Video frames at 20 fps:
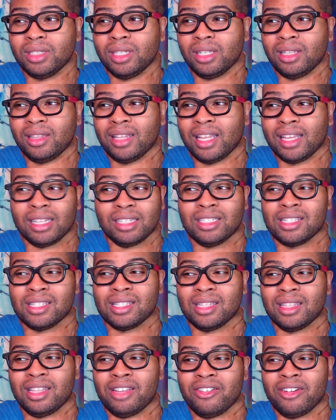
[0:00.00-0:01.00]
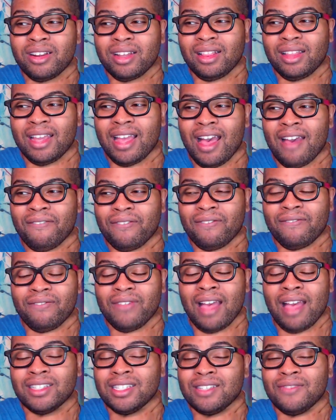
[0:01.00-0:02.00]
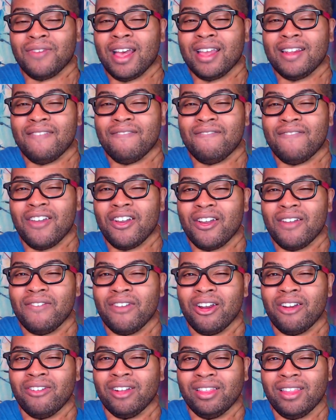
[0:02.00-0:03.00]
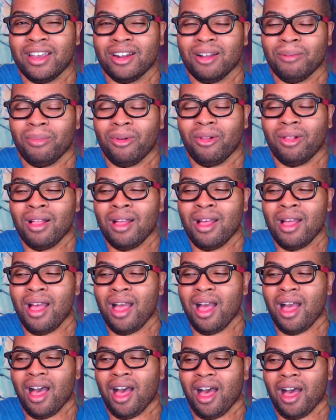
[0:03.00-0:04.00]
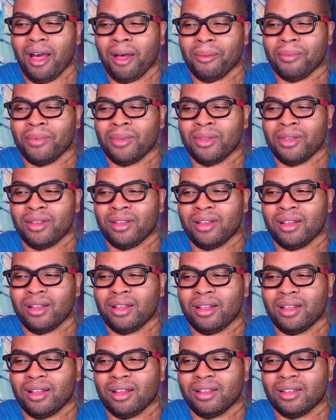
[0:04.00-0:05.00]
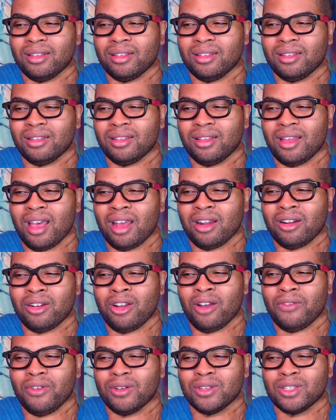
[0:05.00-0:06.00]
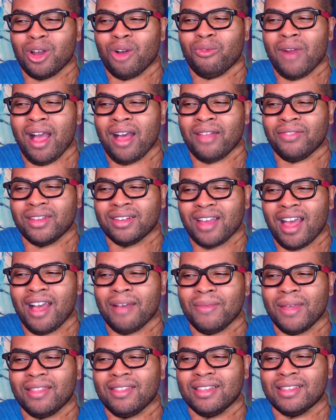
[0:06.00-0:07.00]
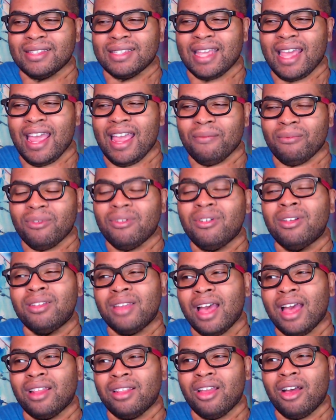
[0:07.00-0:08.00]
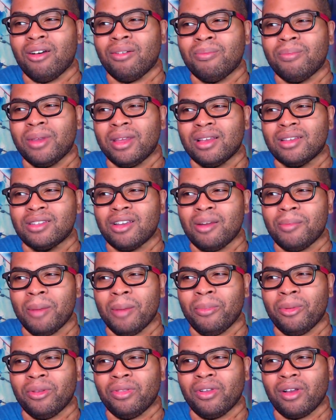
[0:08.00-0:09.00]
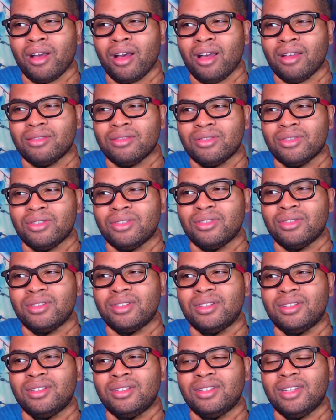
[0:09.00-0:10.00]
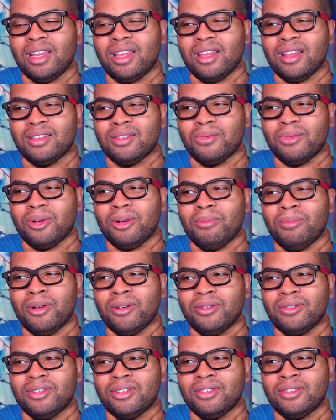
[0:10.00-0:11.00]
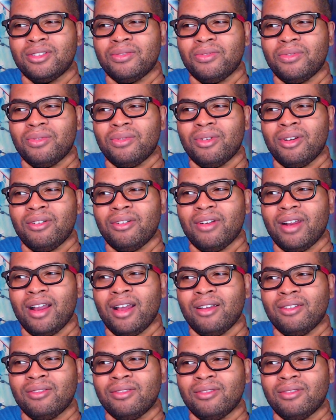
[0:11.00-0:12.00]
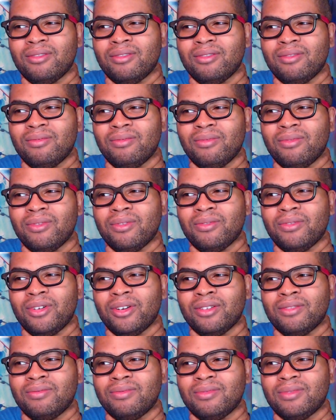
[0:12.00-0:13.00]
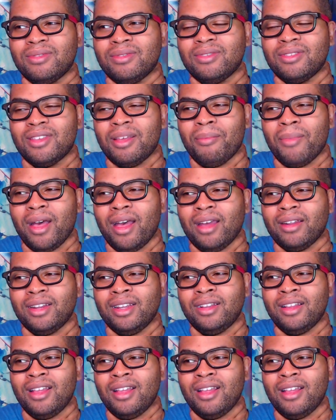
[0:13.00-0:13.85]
Like, just lyrically, I just find it very, very relatable. I don't know if it was around the time that this came. Well, yeah, no, because I remember the concert tickets were purchased around for somebody.